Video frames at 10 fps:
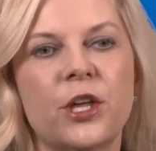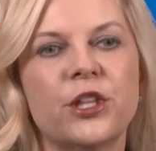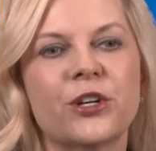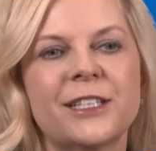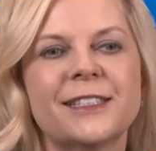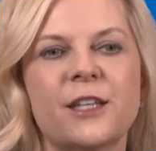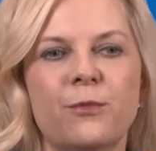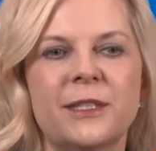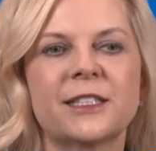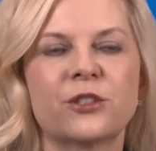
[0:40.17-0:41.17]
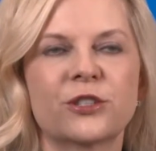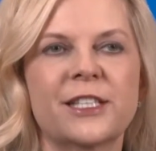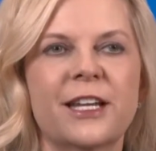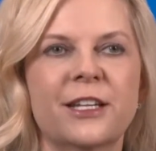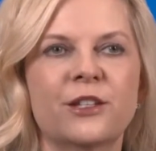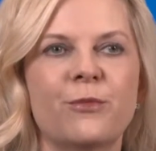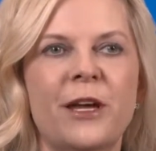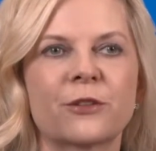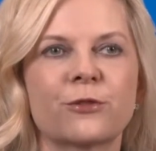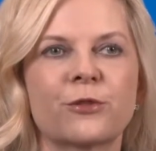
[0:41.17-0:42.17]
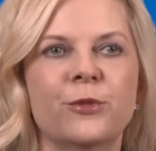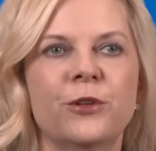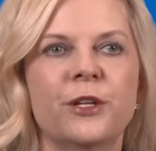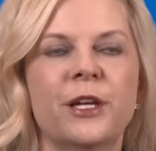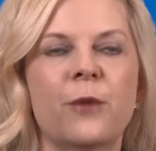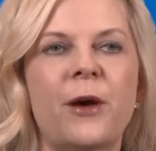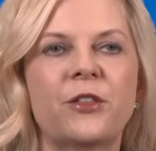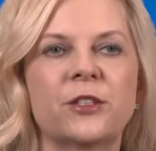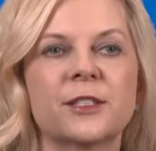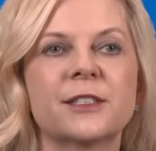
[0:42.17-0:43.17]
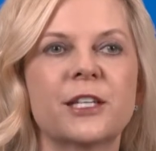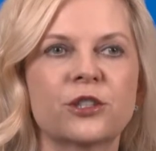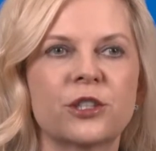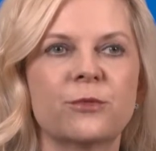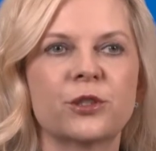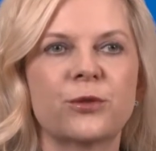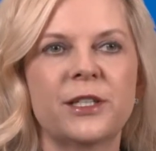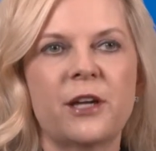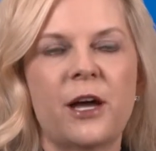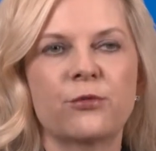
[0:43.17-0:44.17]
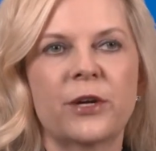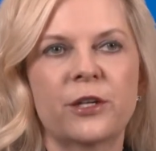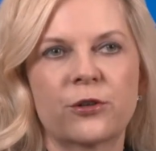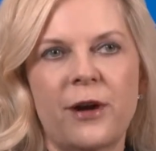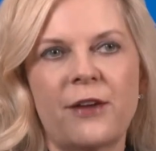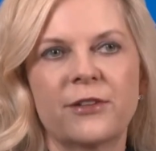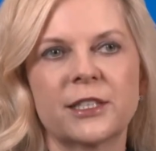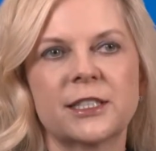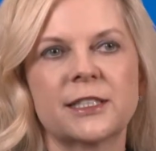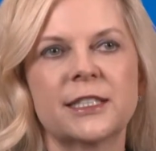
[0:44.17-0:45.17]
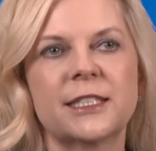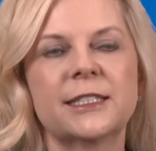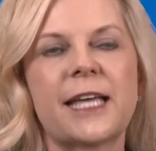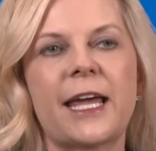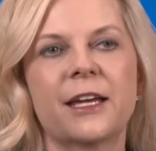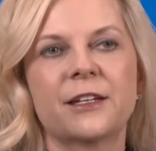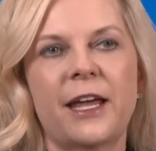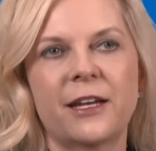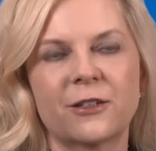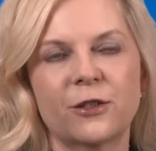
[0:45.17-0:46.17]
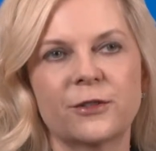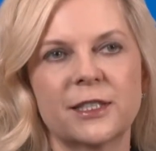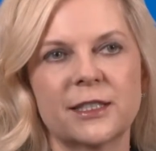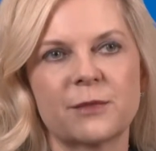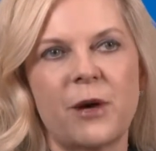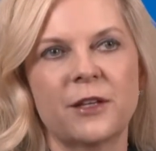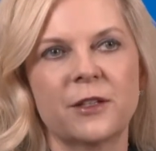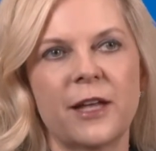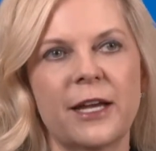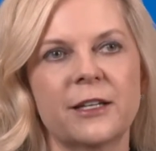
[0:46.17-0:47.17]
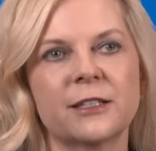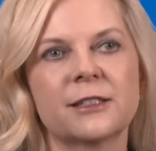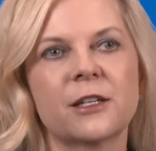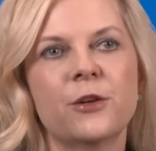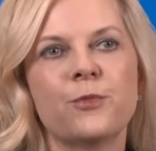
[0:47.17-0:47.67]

There is some misunderstanding in the medical community about the distinction between non-radiographic disease and ankylosing spondylitis.